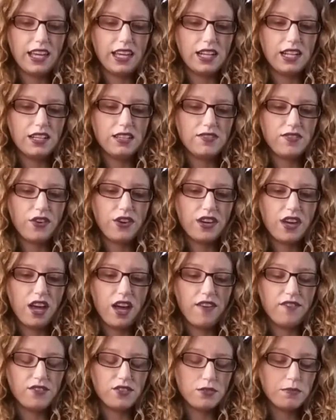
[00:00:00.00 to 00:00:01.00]
It is very
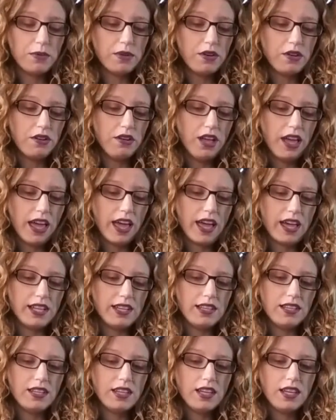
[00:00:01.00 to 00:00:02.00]
comfortable
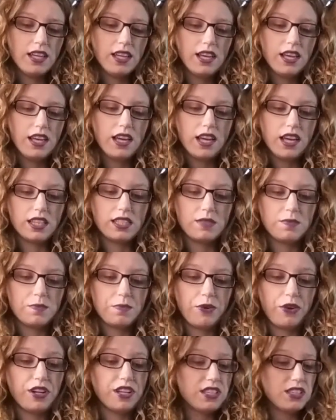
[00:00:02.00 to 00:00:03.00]
and it's
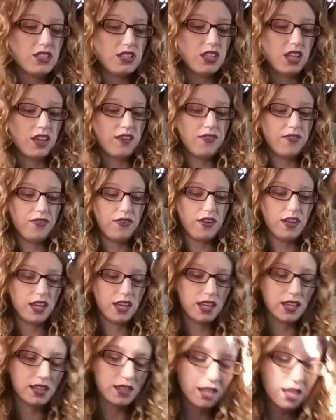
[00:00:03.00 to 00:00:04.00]
pretty stiff.
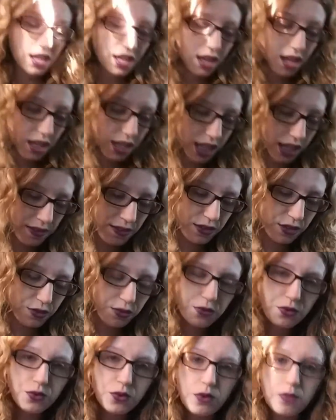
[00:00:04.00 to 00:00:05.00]
It gives
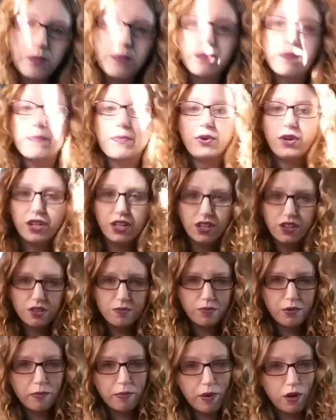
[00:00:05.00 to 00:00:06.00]
you pretty
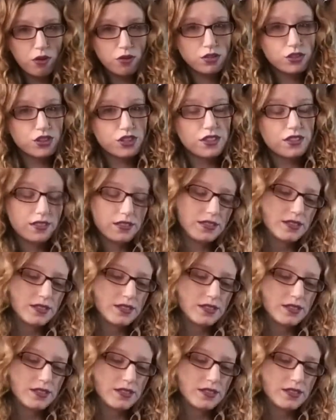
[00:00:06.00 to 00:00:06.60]
good propulsion.